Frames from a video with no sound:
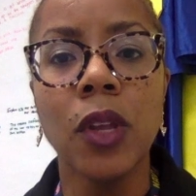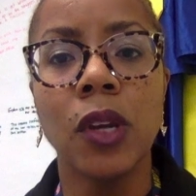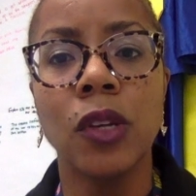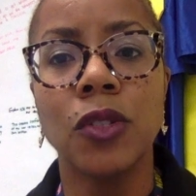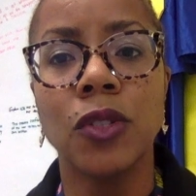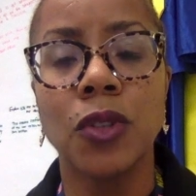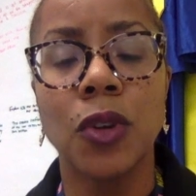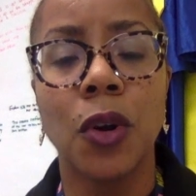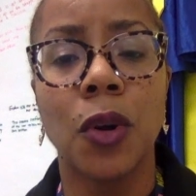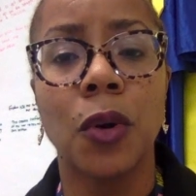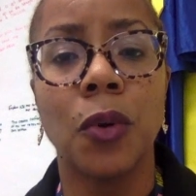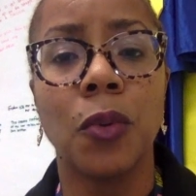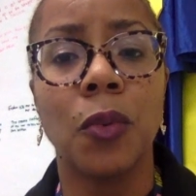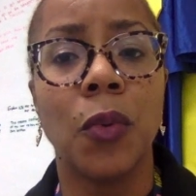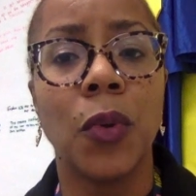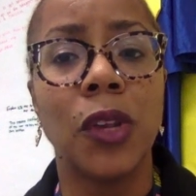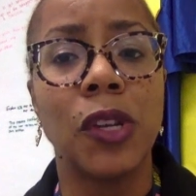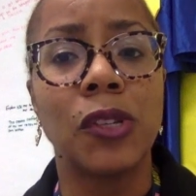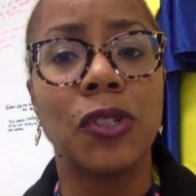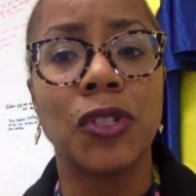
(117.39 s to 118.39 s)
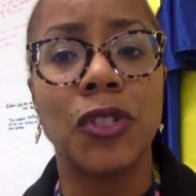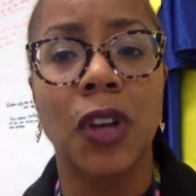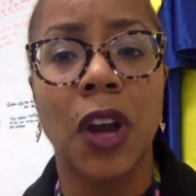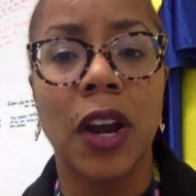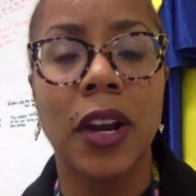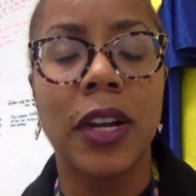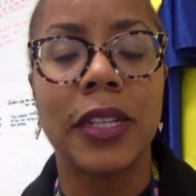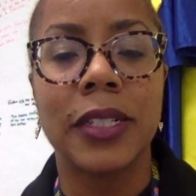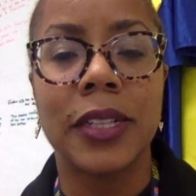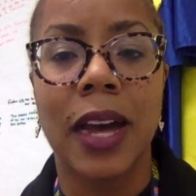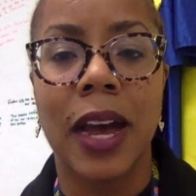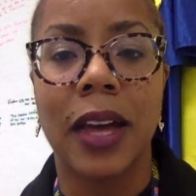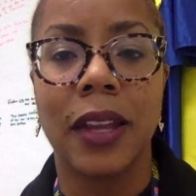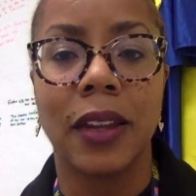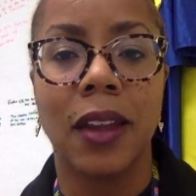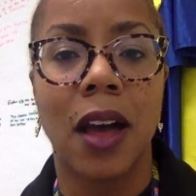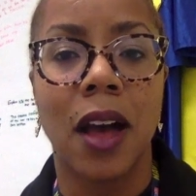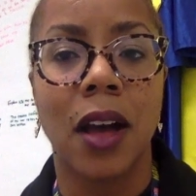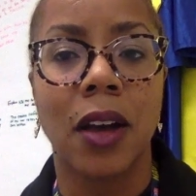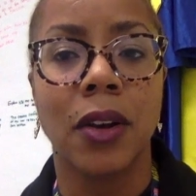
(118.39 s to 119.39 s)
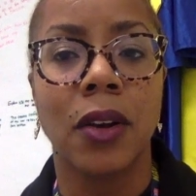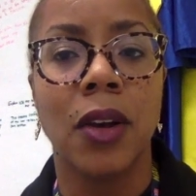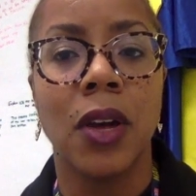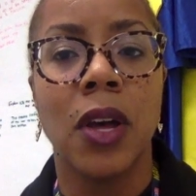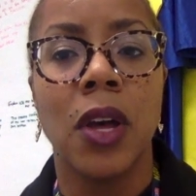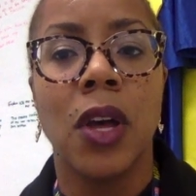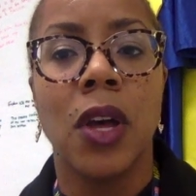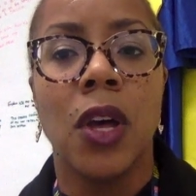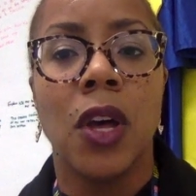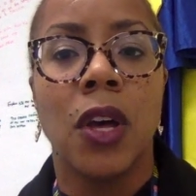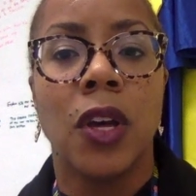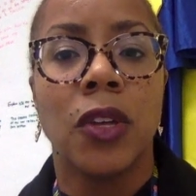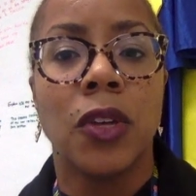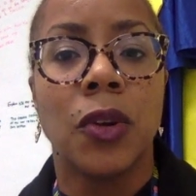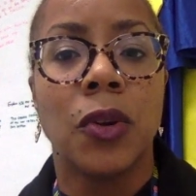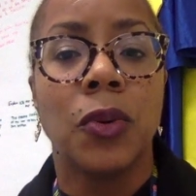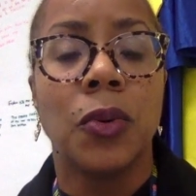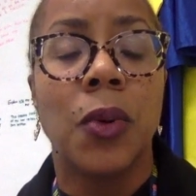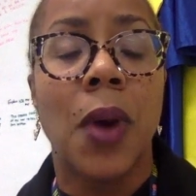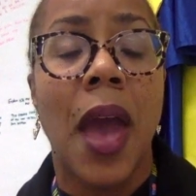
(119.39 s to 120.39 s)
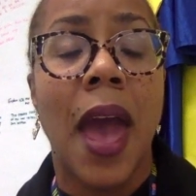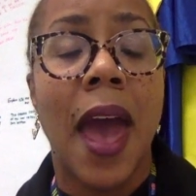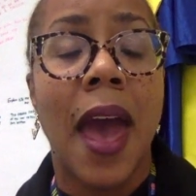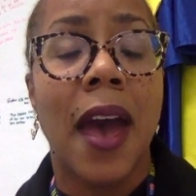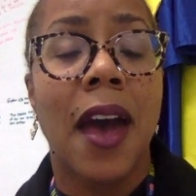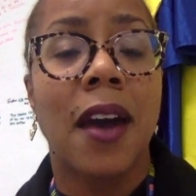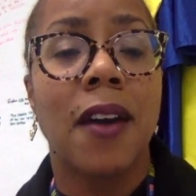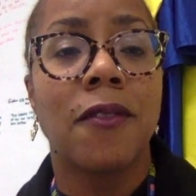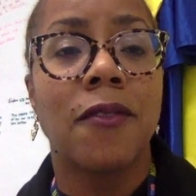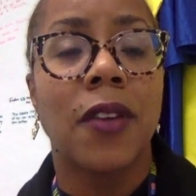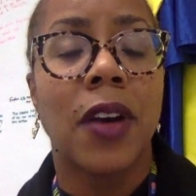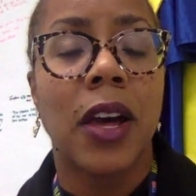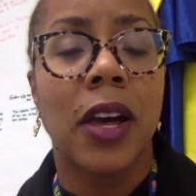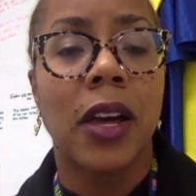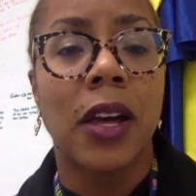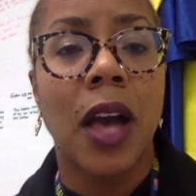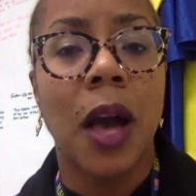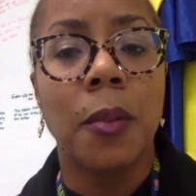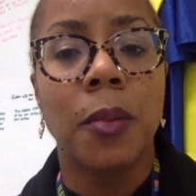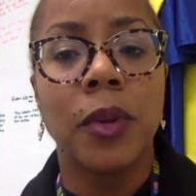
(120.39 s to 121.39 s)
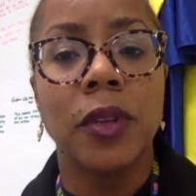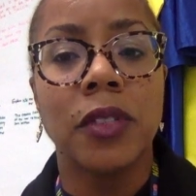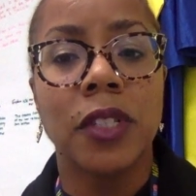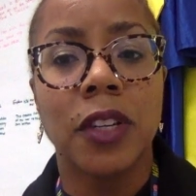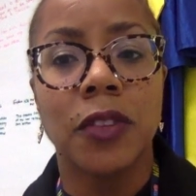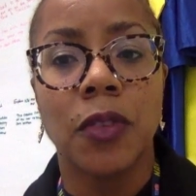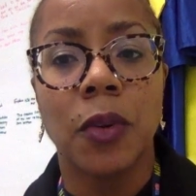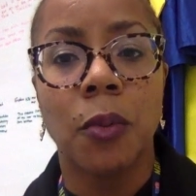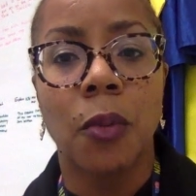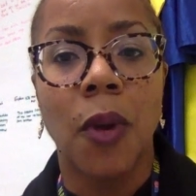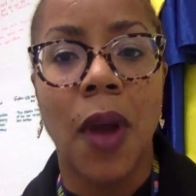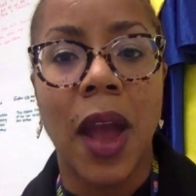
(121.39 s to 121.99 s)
So when you start a dialogue, you have a couple of different